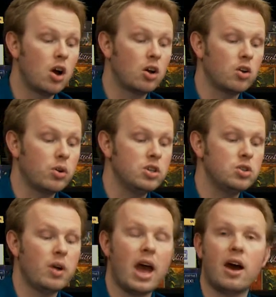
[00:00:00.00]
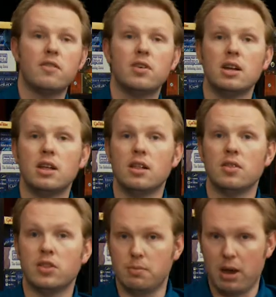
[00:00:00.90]
are going to have
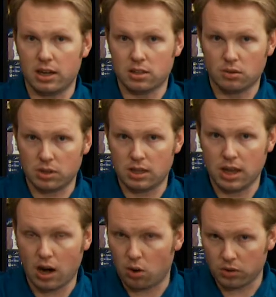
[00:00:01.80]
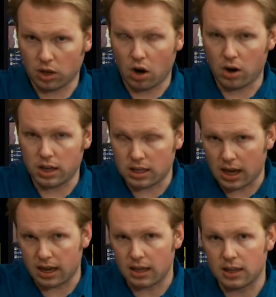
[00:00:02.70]
the debate with the arrow on the card
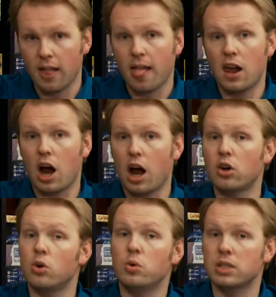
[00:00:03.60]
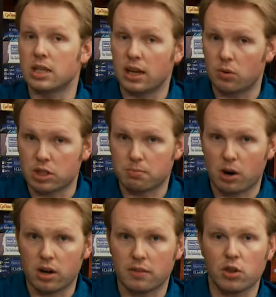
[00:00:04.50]
indicating who is getting which
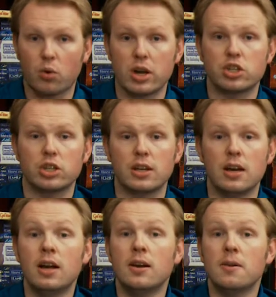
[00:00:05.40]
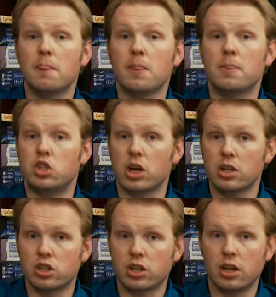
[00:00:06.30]
part of the question. The
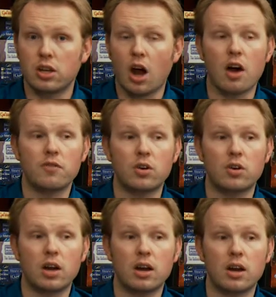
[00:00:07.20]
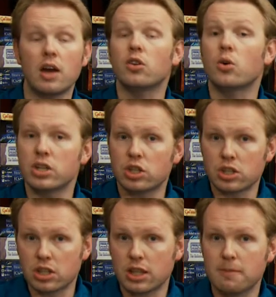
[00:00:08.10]
judge can offer other
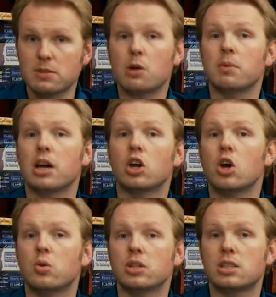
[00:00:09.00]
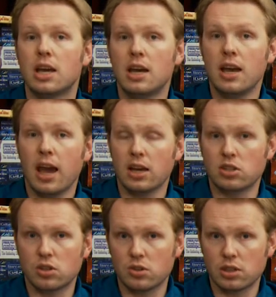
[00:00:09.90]
questions to them to help kind of coax
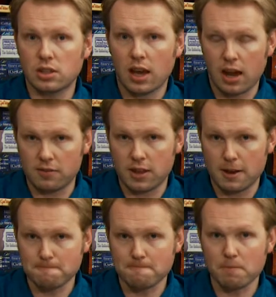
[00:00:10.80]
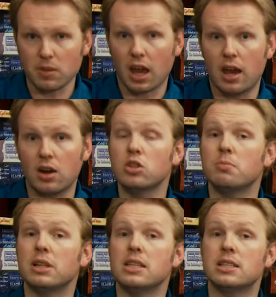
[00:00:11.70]
answers out of them and
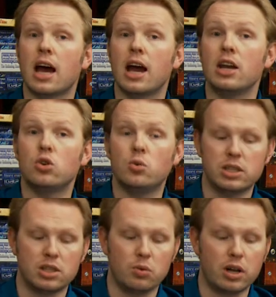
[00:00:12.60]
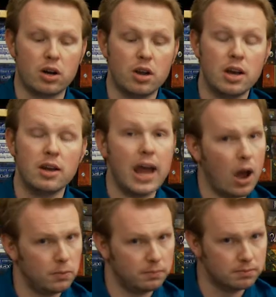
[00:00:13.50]
ultimately decide who is the winner.
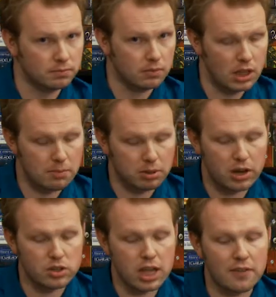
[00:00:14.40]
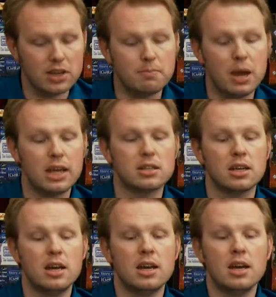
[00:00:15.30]
Now, the players having debate
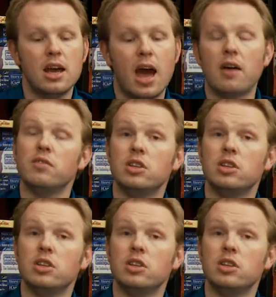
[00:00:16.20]
have